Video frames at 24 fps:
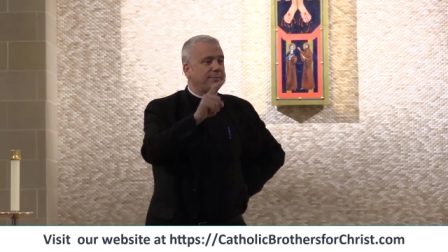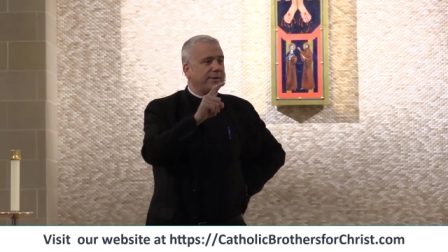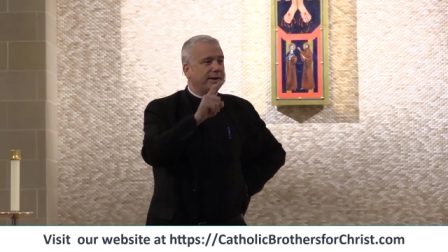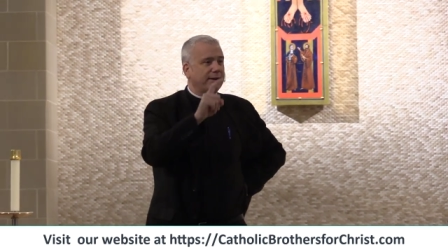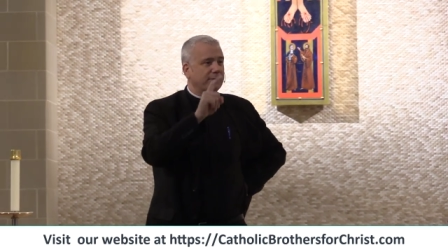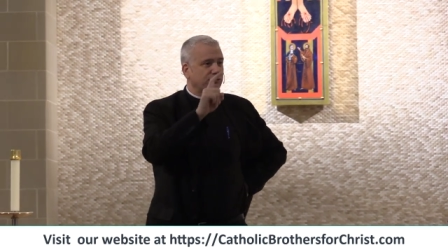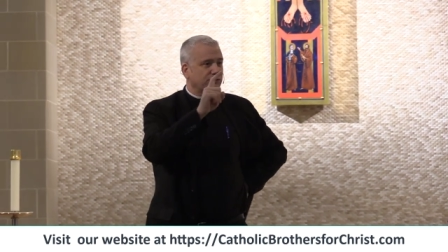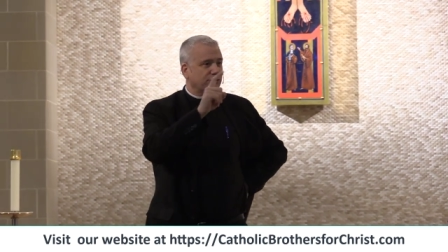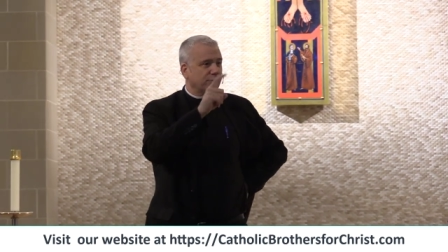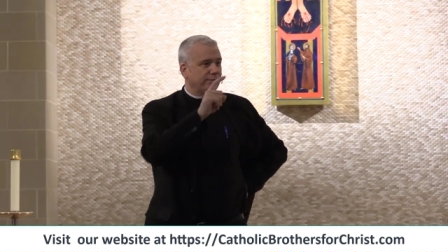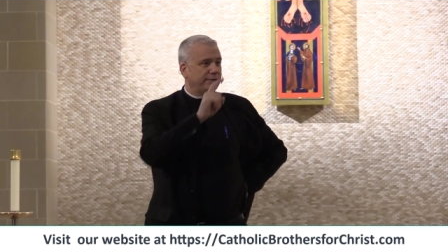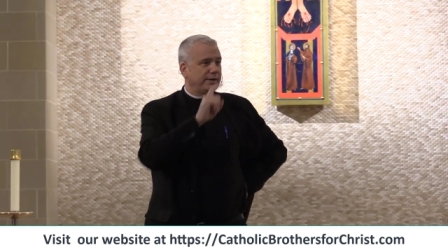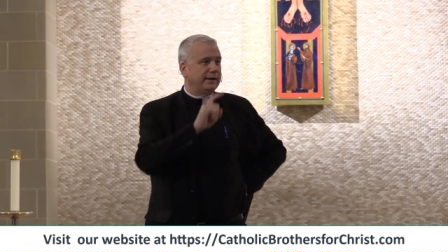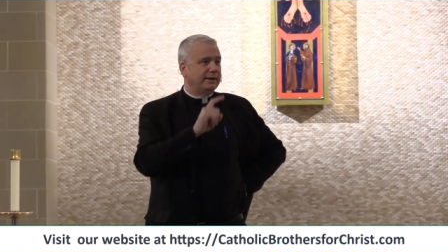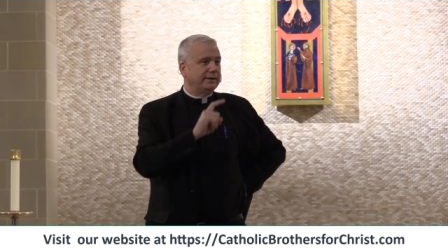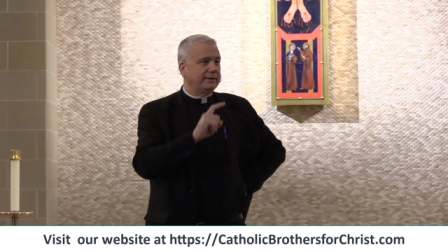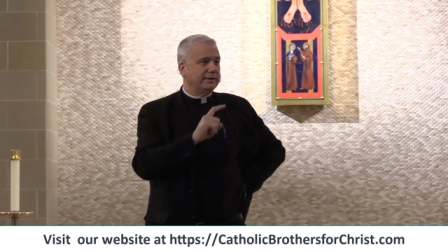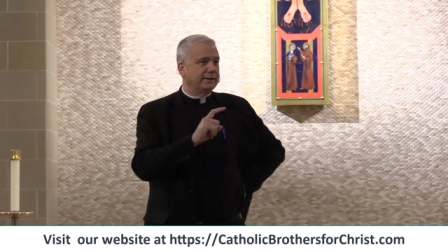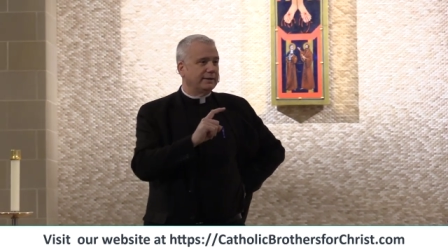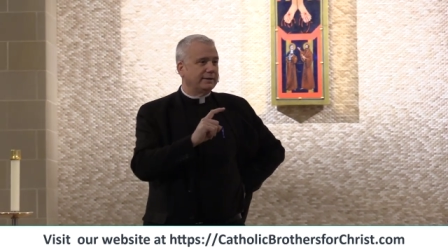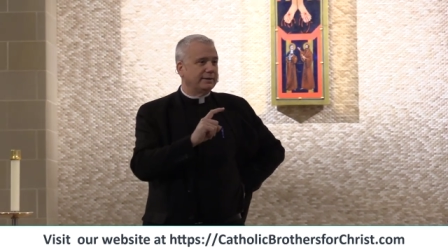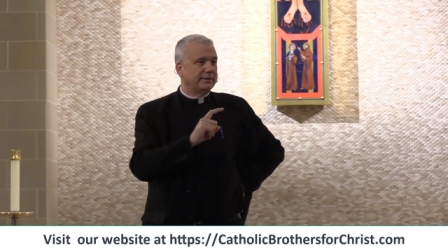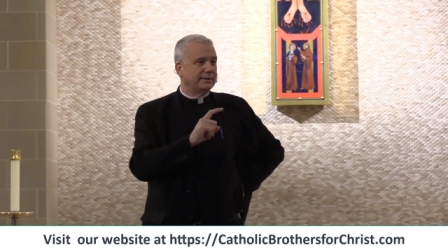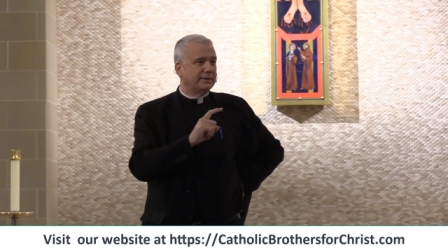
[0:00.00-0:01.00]

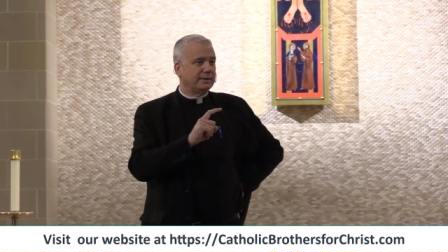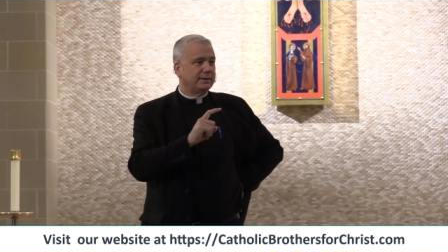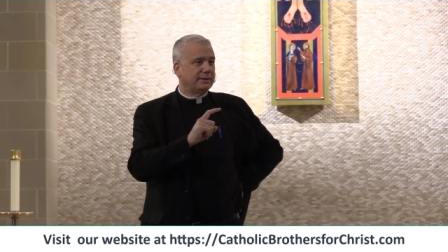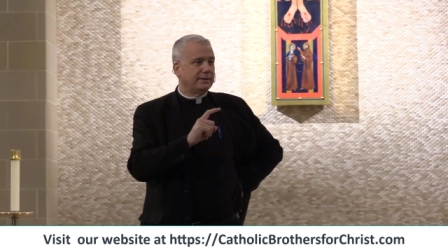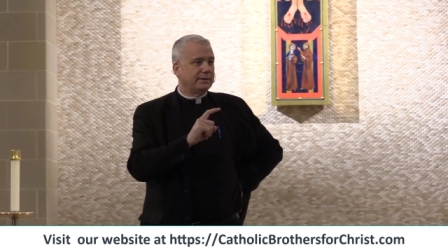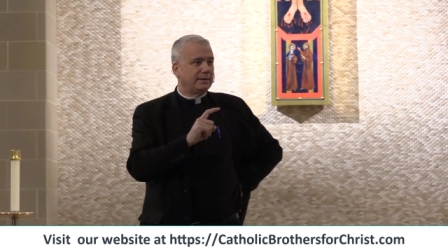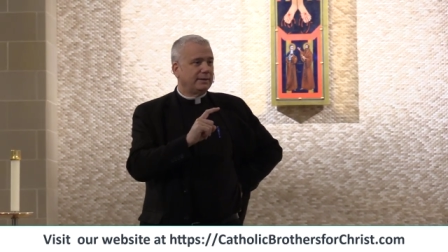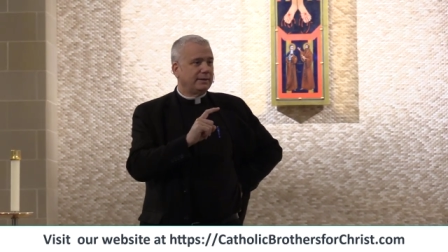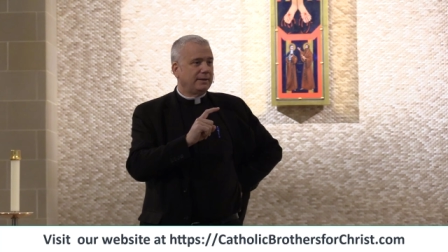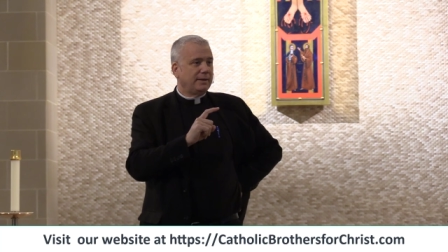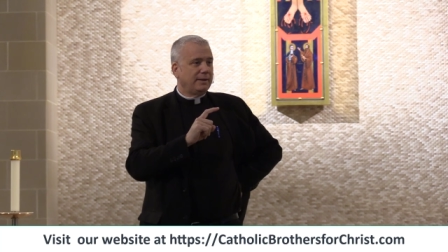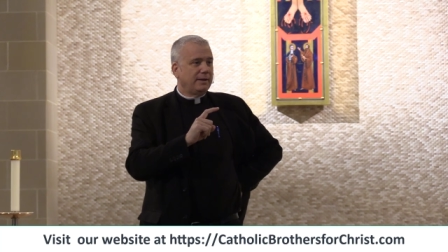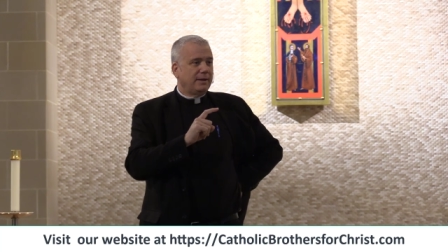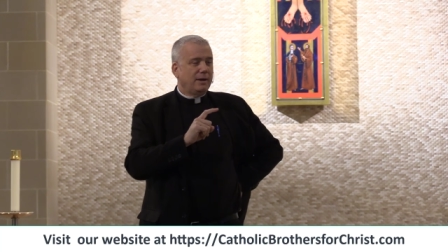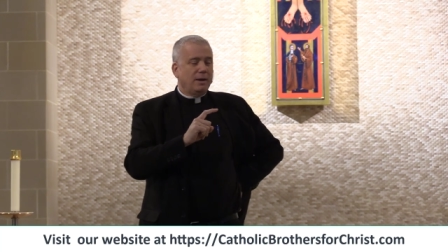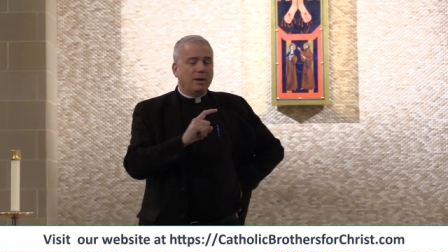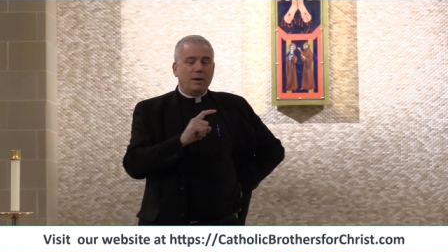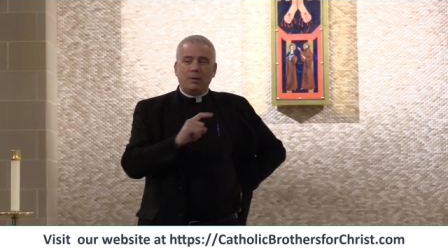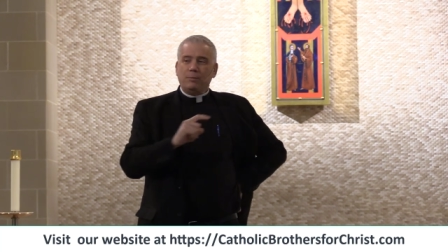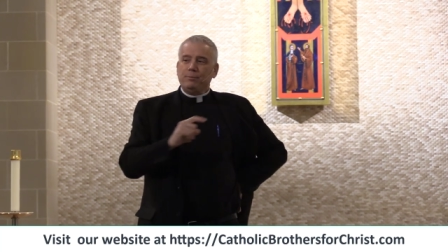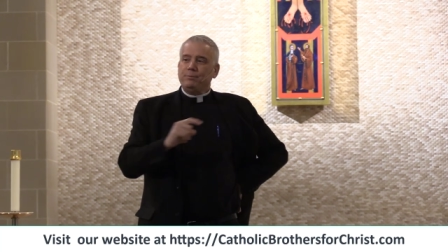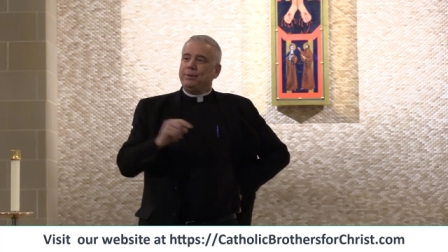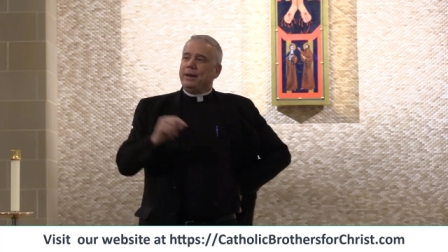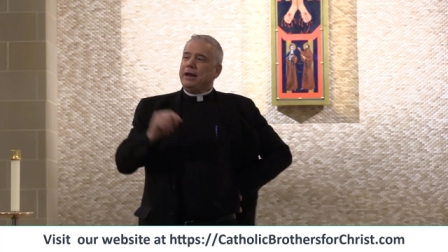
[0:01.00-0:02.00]
Pennsylvania.
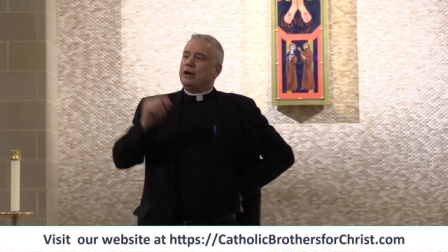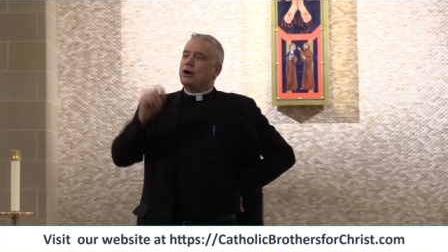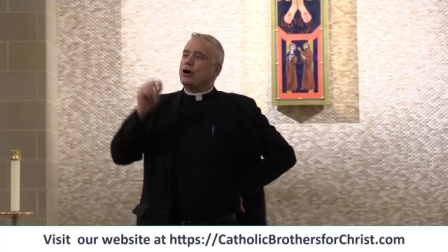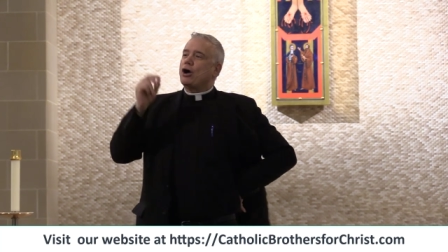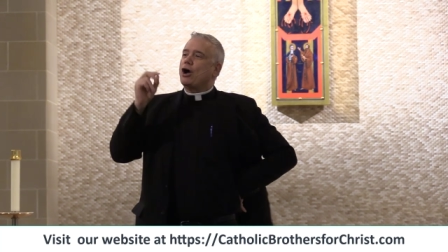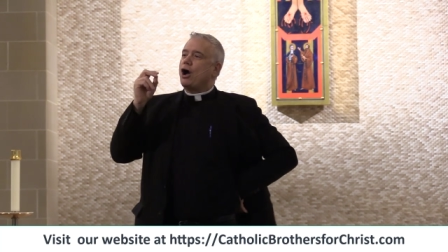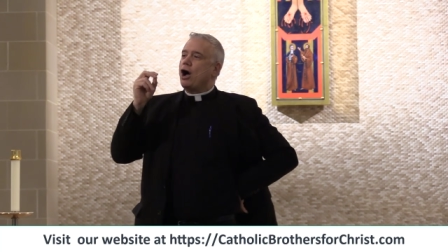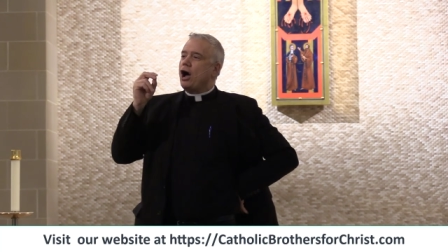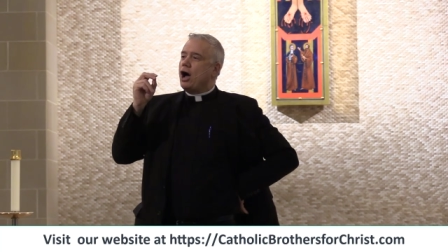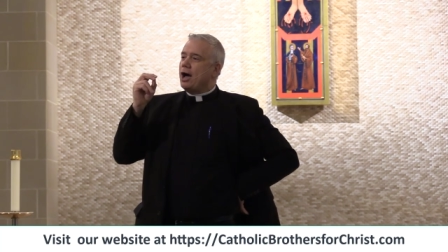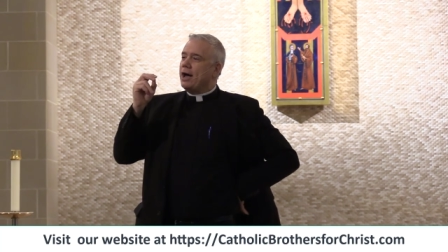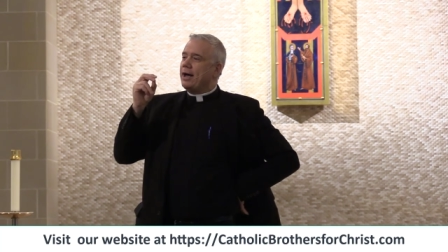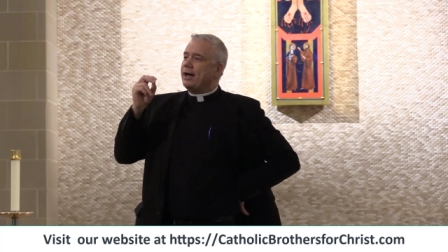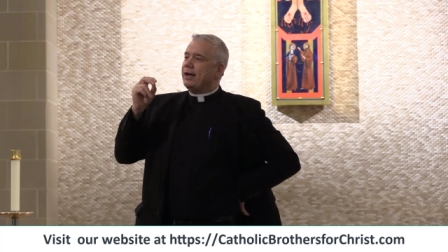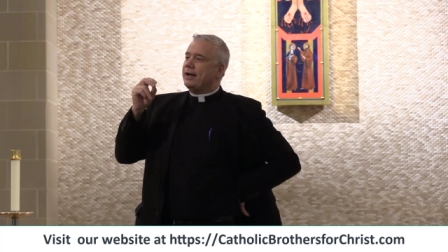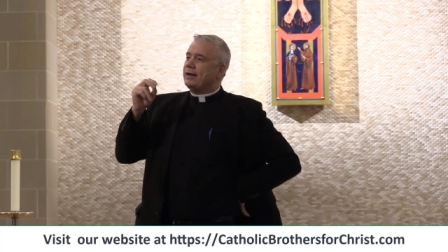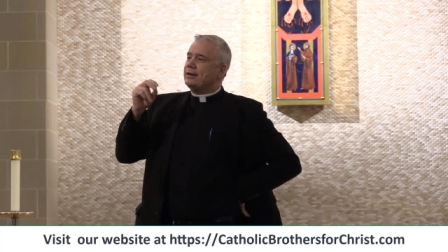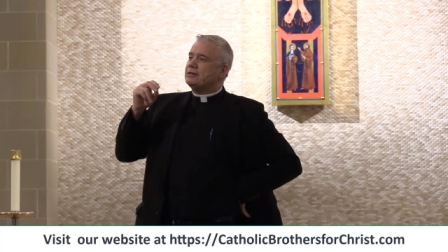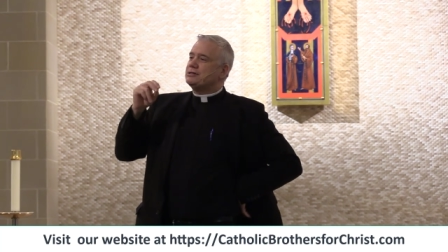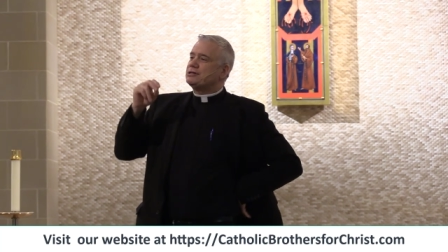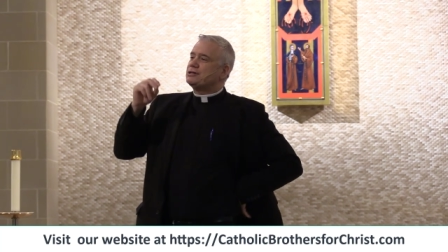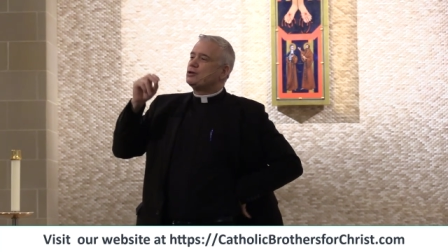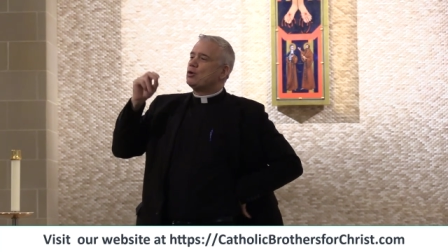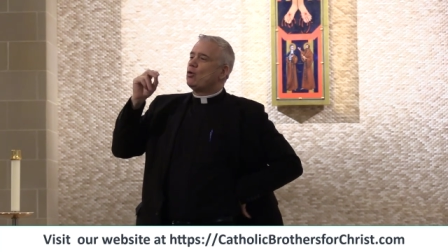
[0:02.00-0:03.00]

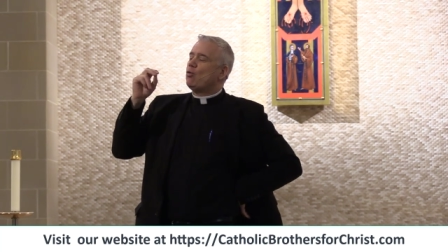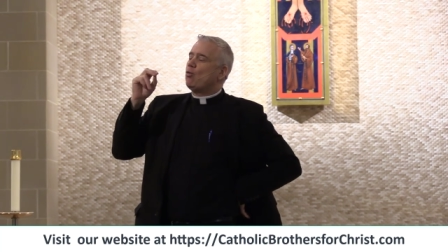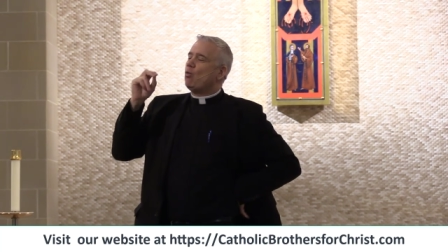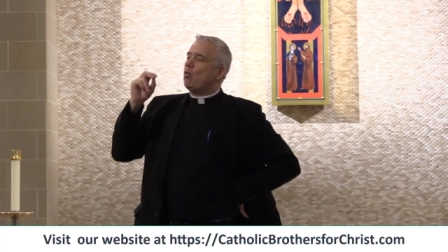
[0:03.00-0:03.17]
Because